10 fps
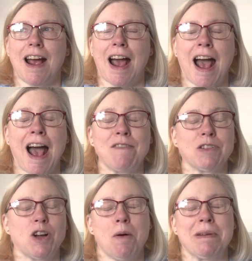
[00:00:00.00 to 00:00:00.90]
haven't
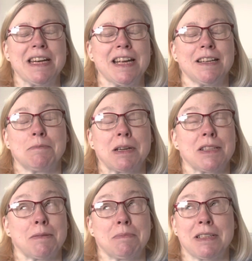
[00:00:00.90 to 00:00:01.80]
commented
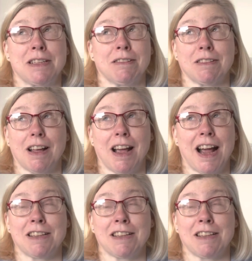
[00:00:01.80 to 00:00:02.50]
because I